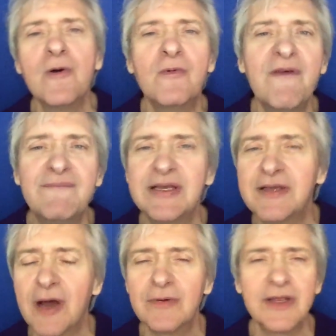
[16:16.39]
We've been
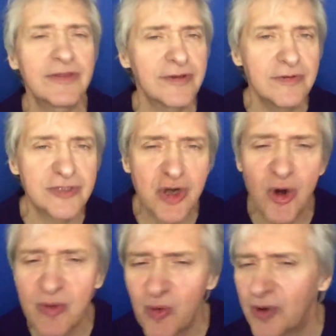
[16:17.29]
going through
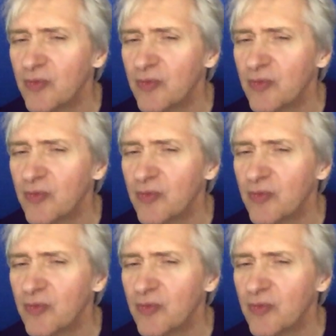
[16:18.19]
turmoil.